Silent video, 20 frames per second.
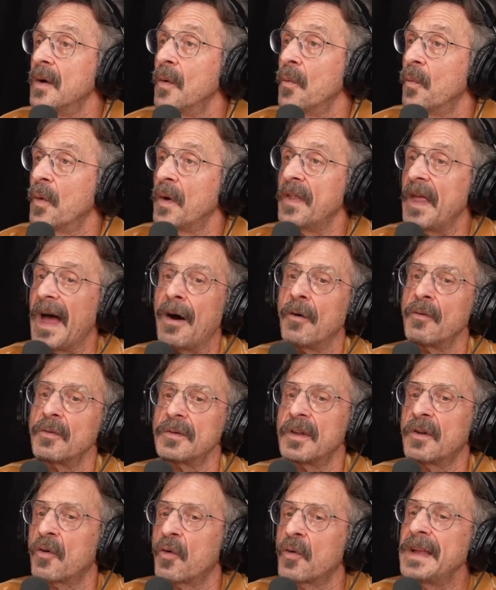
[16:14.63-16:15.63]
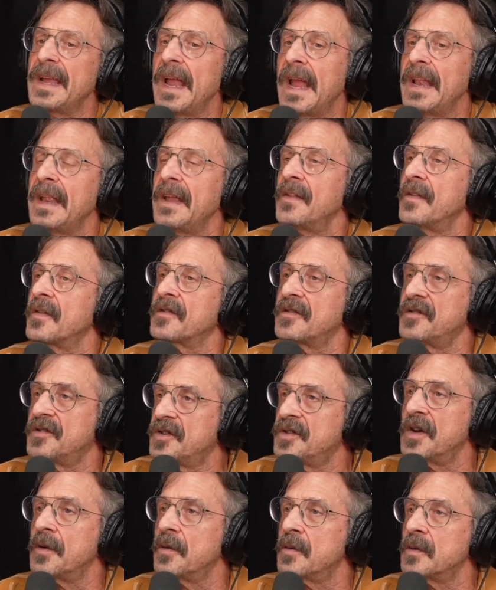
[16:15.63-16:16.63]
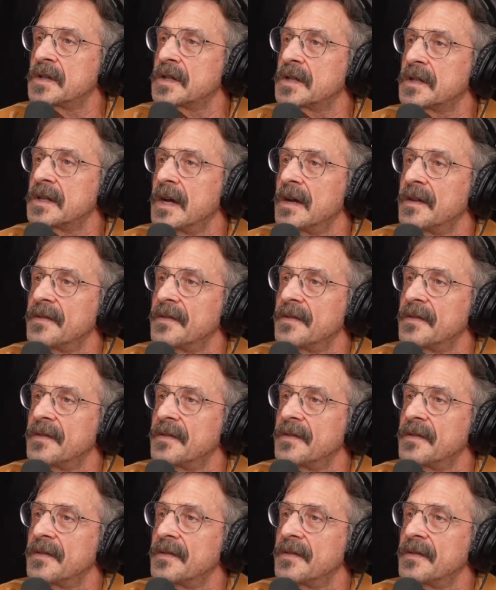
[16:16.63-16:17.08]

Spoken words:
without creating this juice